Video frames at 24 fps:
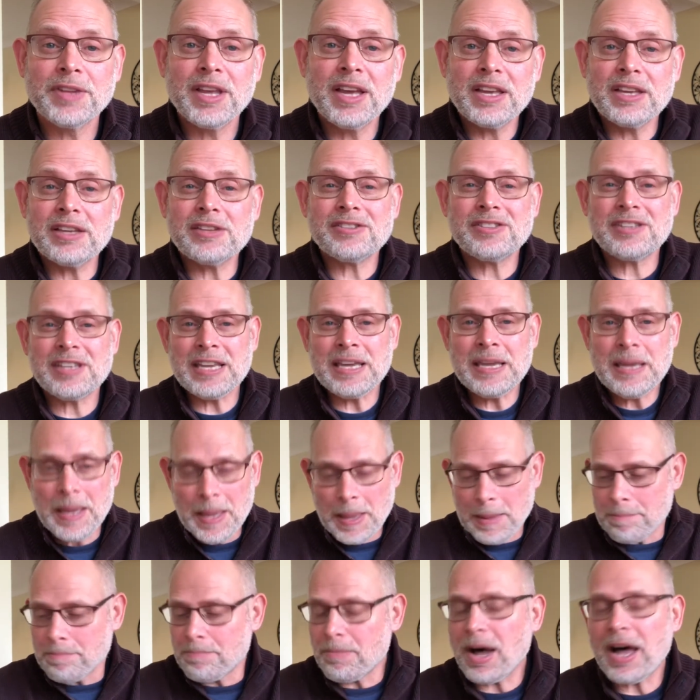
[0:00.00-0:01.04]
You see,
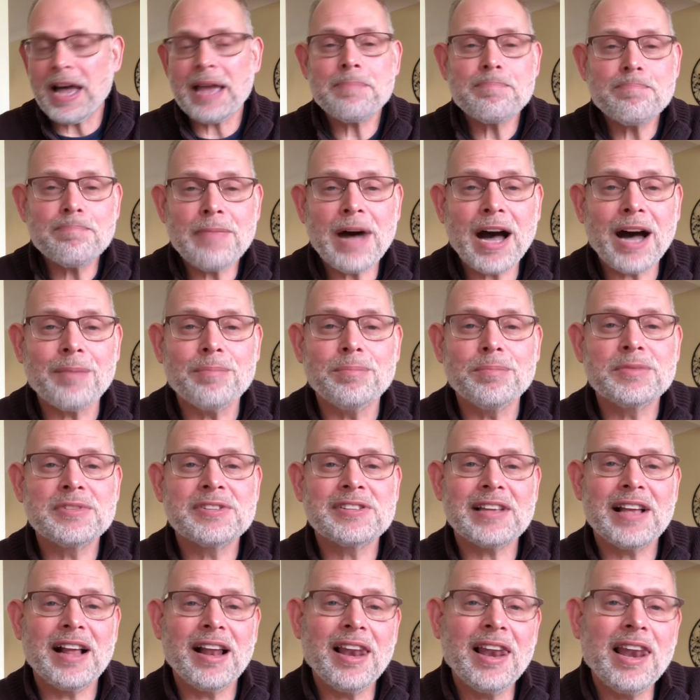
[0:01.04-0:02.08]
my
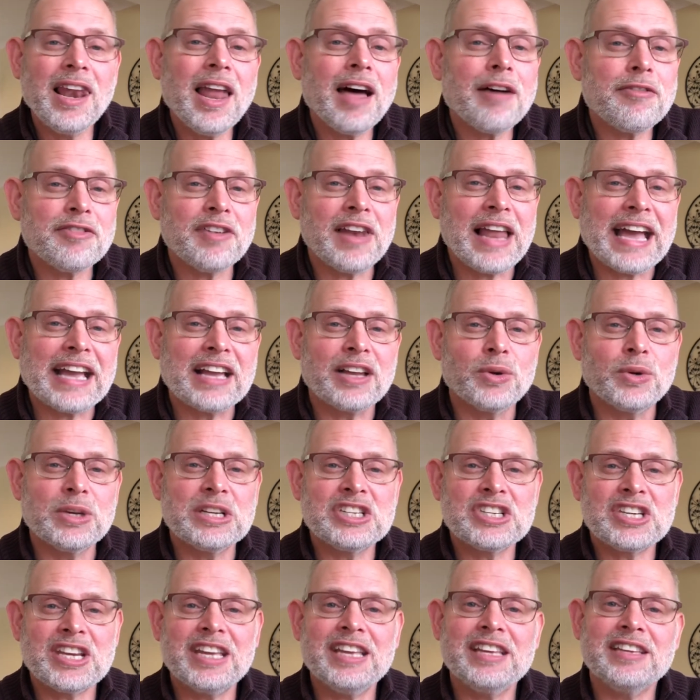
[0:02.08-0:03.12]
mum's love
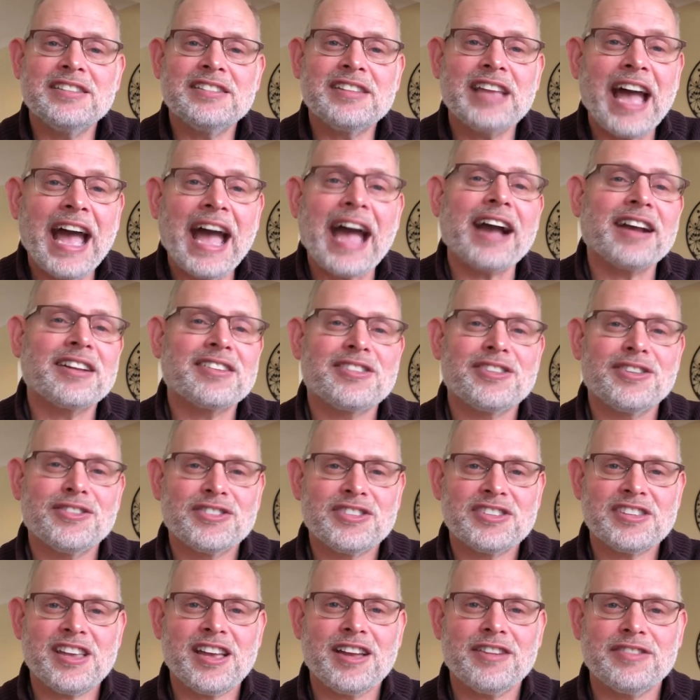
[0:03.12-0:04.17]
language is acts of
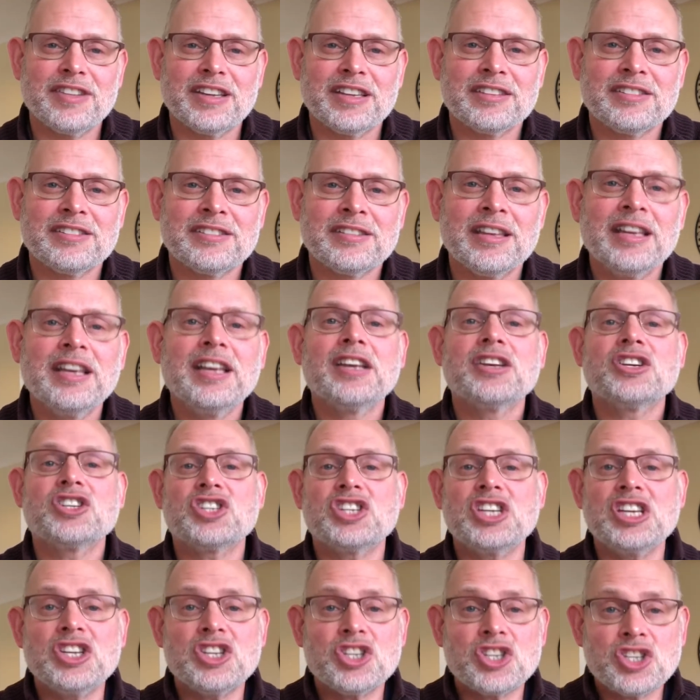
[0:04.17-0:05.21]
service.
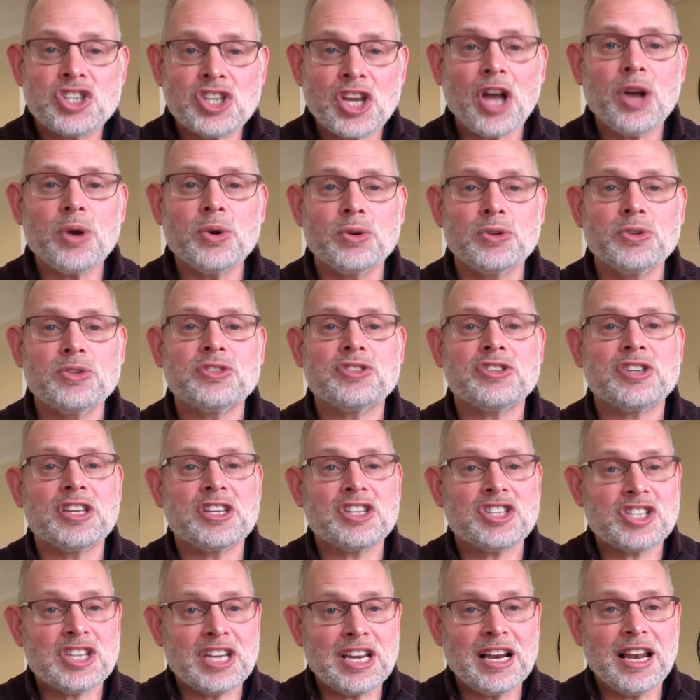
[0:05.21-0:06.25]
She shows that
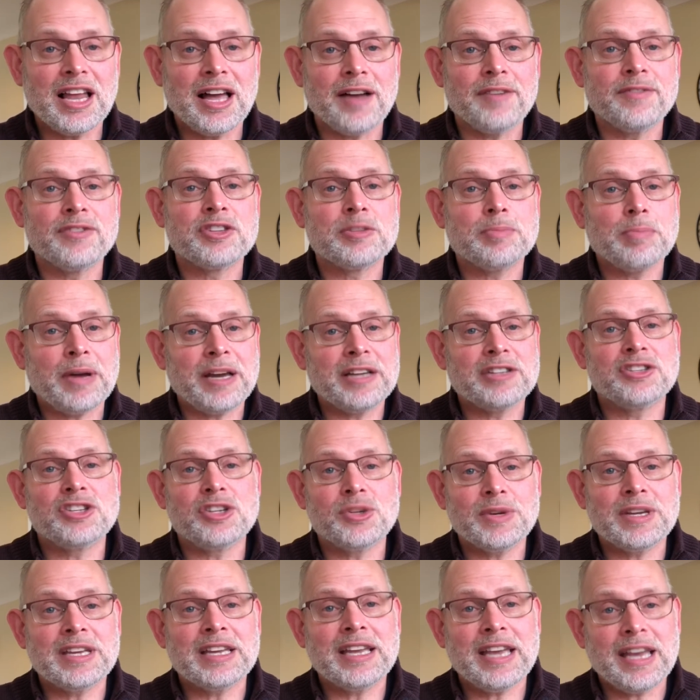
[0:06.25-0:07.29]
she loves by
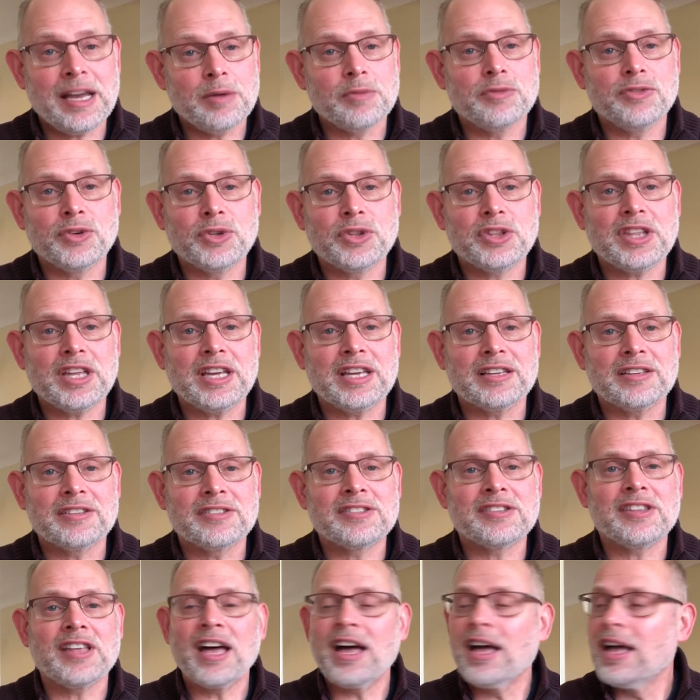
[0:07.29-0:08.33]
doing helpful
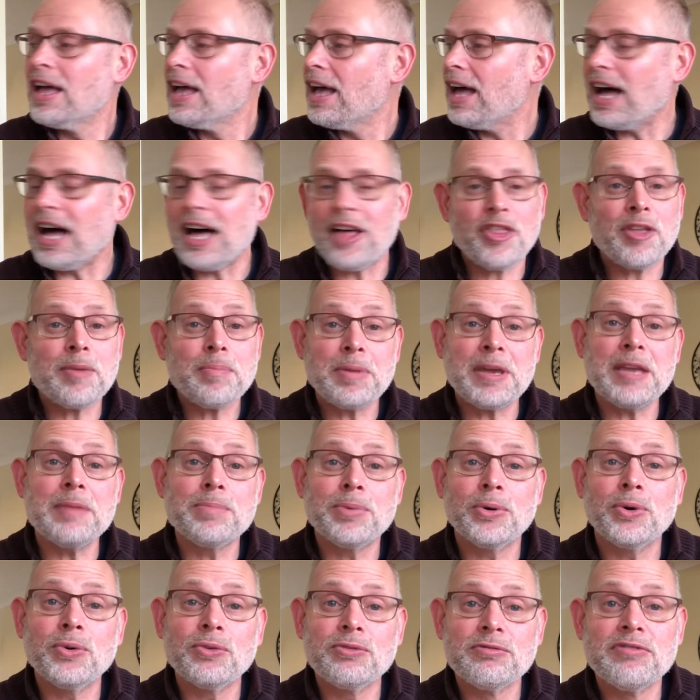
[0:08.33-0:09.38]
things that other
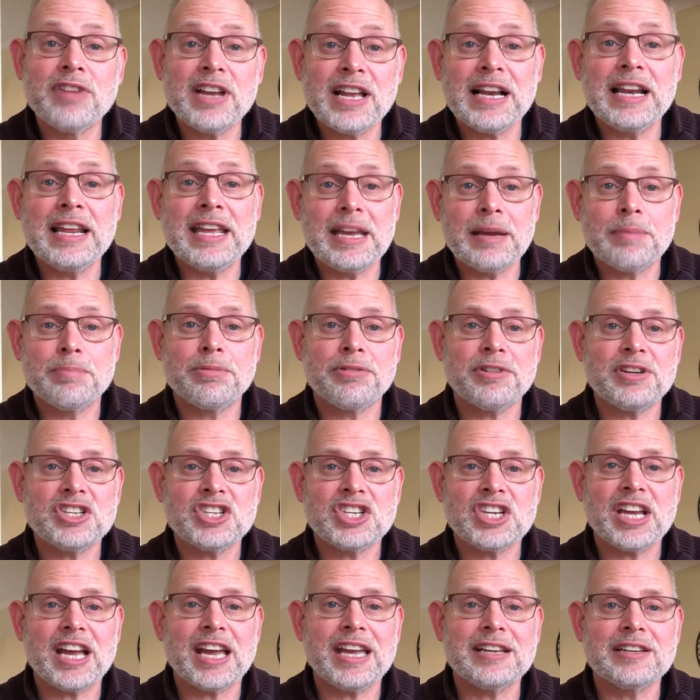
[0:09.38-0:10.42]
people really
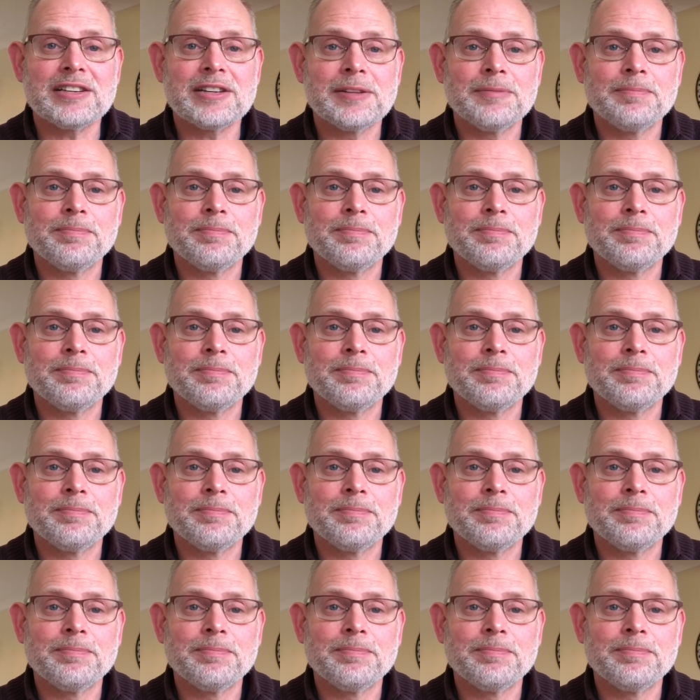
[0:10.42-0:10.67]
appreciate.